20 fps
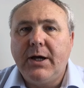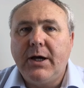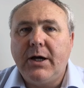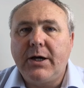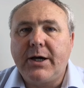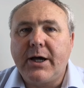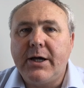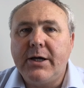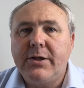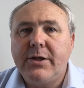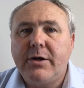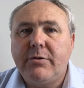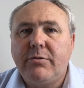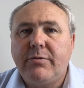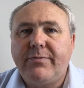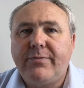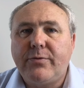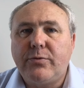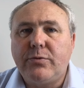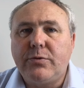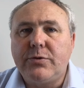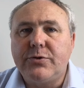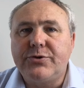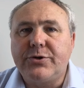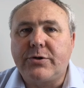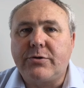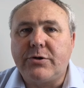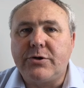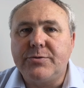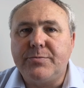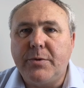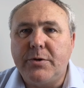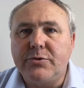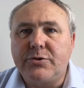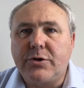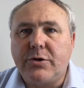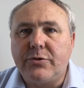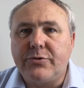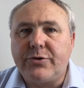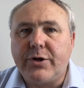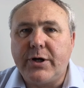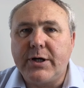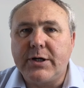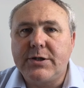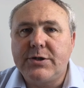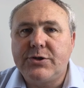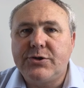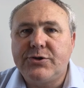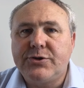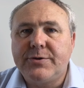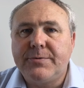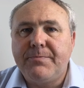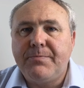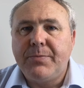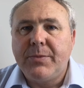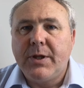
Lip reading: Again, there were falls across most contracts.